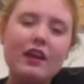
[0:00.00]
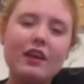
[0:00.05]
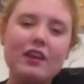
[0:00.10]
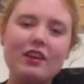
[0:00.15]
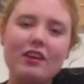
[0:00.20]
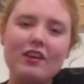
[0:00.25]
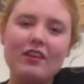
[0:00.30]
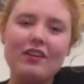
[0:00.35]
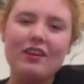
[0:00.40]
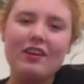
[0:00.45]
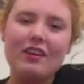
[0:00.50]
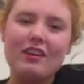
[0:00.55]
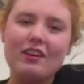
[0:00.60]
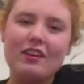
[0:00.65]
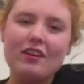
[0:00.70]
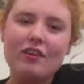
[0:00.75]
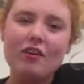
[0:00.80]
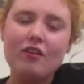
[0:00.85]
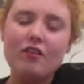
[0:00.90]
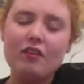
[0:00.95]
You can
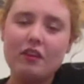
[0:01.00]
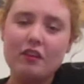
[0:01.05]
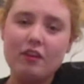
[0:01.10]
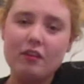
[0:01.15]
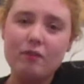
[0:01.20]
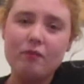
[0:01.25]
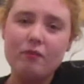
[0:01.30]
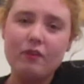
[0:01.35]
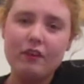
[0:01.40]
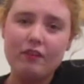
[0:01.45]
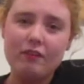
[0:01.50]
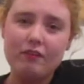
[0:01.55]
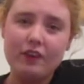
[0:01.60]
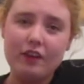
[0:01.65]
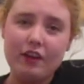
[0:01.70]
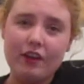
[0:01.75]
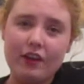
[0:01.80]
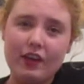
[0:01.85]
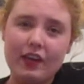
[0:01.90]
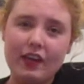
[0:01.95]
contact them
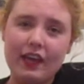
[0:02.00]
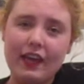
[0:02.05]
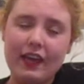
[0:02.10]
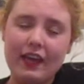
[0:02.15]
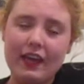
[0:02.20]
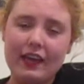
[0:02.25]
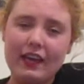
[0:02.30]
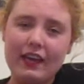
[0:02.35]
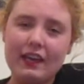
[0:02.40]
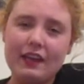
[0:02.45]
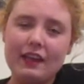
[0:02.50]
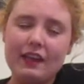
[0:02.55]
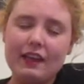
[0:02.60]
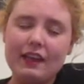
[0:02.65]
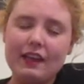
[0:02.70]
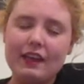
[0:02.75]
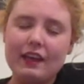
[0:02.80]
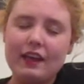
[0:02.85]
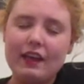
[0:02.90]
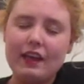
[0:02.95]
via a
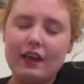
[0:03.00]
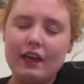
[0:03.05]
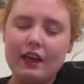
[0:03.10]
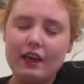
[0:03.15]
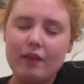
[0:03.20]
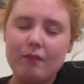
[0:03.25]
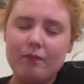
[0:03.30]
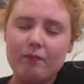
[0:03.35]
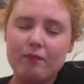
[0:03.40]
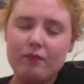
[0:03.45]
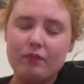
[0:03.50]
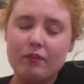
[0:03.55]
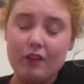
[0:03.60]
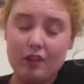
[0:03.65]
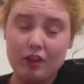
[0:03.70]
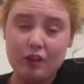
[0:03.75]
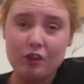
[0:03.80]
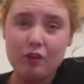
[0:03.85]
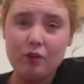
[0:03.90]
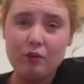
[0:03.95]

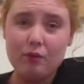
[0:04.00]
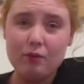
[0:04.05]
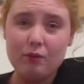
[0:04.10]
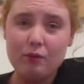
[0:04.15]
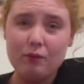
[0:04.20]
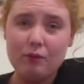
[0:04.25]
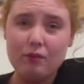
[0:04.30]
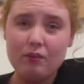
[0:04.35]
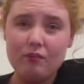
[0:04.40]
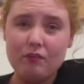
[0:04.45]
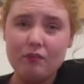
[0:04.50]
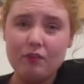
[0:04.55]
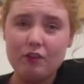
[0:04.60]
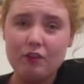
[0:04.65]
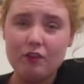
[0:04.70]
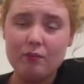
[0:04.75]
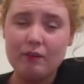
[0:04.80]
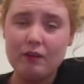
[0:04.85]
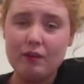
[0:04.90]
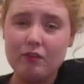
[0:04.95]
Google
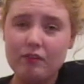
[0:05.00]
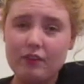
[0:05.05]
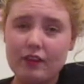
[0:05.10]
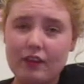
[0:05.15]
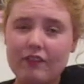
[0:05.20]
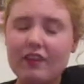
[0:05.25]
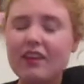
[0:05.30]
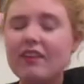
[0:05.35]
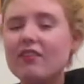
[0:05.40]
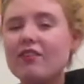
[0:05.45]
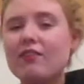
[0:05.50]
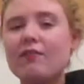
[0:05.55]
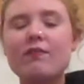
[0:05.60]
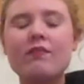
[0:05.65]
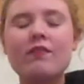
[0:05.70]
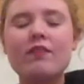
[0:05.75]
voicemail service.